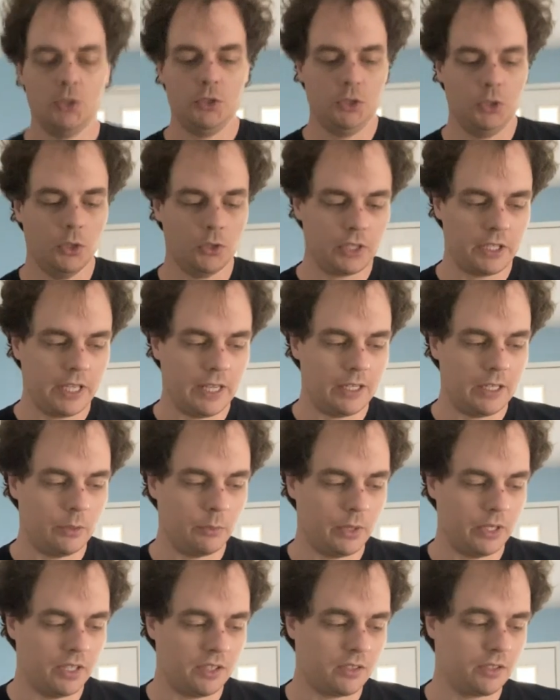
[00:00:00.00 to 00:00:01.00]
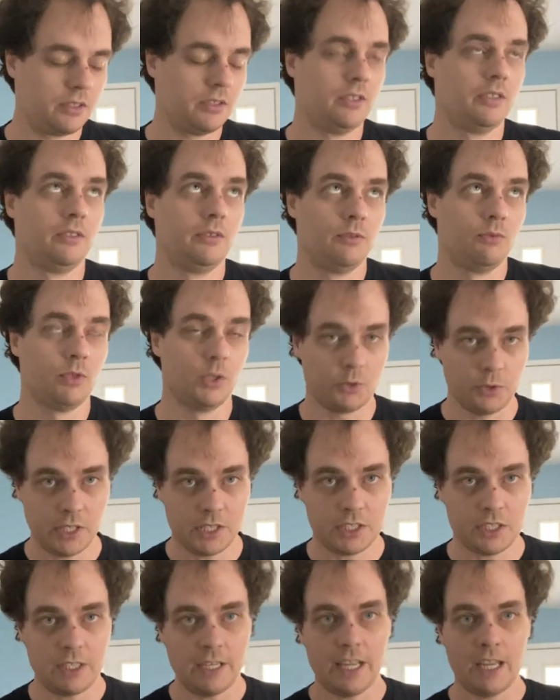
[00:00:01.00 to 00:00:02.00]
Usually ended with
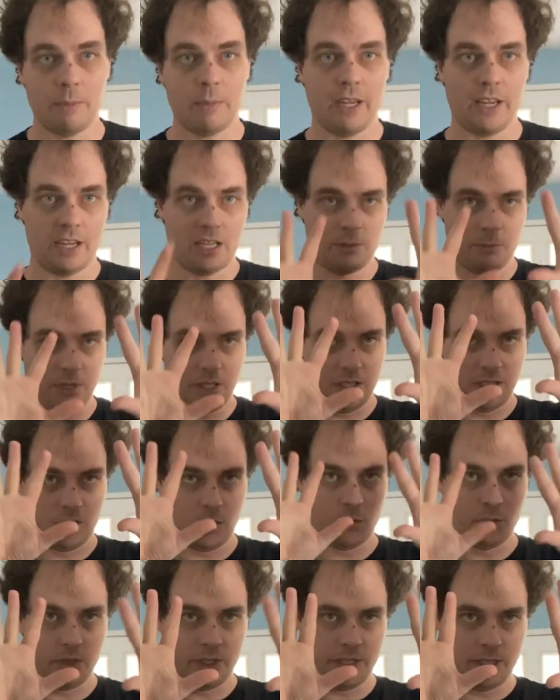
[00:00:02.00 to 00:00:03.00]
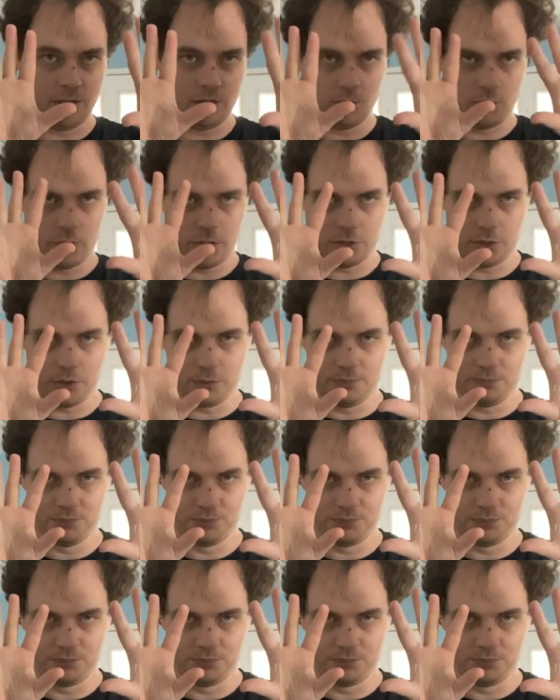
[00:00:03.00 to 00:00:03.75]
frustration and my hands being coated in crazy glue.